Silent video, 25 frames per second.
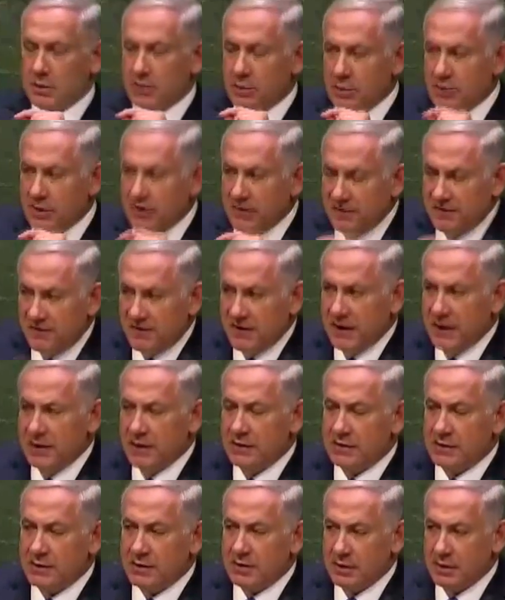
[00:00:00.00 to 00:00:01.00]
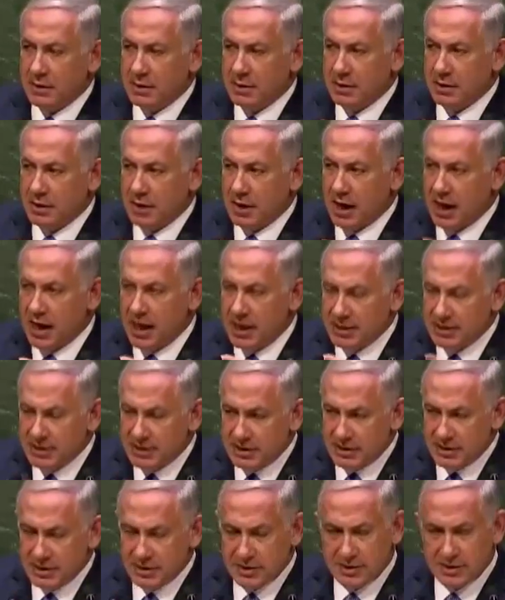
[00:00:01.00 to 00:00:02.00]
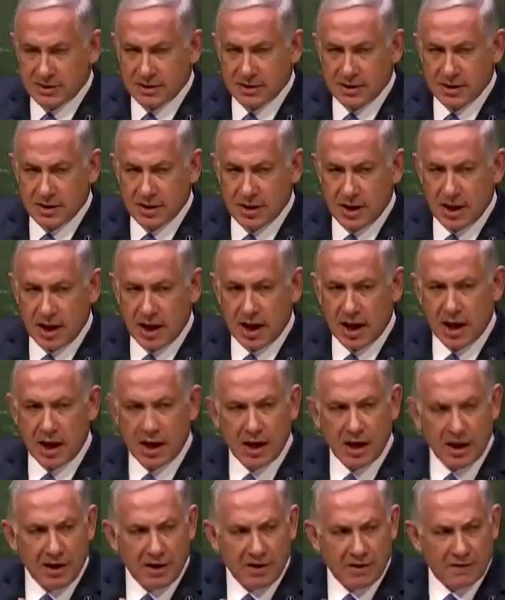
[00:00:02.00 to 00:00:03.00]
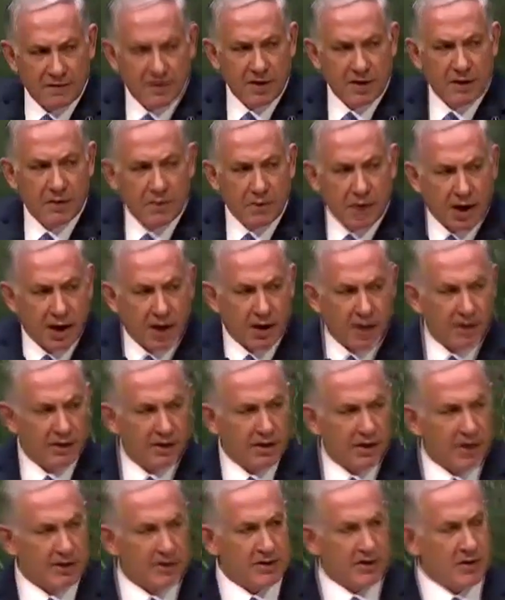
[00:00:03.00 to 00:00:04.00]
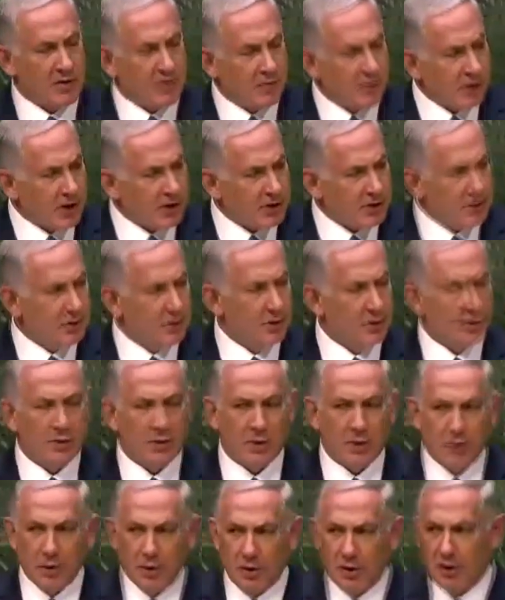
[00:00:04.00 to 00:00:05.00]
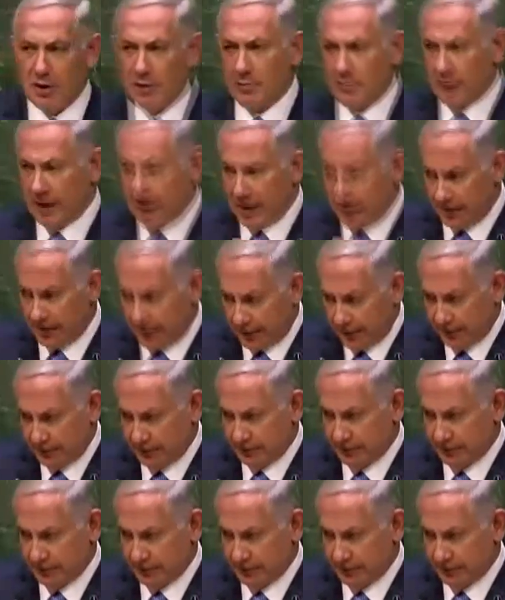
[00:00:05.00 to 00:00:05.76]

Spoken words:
to defeat ISIS and leave Iran as a threshold nuclear power